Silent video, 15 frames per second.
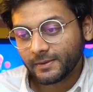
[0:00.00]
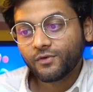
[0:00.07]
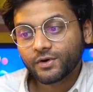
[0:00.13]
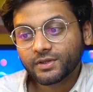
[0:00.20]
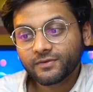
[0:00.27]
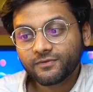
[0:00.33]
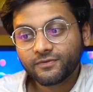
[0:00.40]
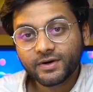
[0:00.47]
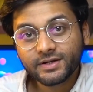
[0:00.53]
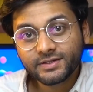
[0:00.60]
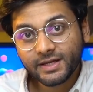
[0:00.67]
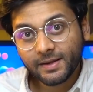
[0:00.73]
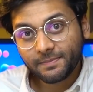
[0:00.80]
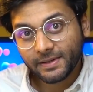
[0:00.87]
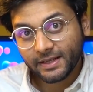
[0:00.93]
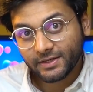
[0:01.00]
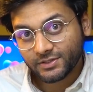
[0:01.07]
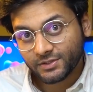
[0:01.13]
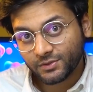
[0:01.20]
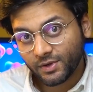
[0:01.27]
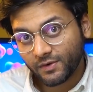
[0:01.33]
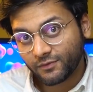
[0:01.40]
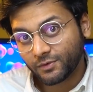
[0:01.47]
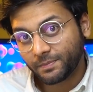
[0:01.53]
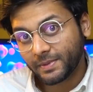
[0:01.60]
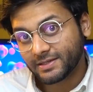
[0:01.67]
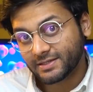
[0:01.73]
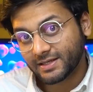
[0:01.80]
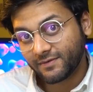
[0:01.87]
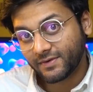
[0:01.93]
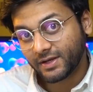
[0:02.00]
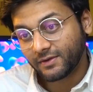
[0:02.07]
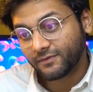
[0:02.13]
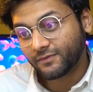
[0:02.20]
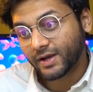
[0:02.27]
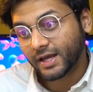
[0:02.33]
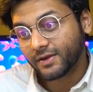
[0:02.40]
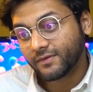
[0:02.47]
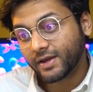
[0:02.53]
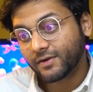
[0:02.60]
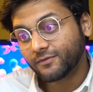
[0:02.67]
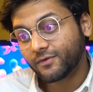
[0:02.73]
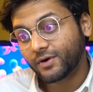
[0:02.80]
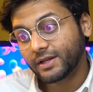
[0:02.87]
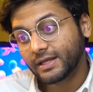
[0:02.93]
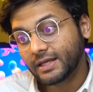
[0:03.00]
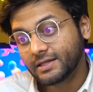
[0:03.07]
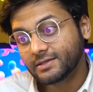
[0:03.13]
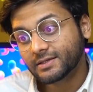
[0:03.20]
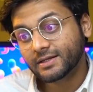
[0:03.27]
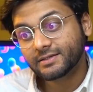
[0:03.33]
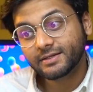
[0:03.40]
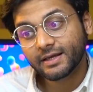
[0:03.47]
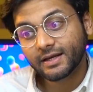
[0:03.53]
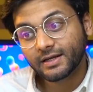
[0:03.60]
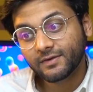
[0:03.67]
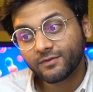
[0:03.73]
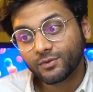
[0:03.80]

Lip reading: For the first application, you have to pay 75, and for each consecutive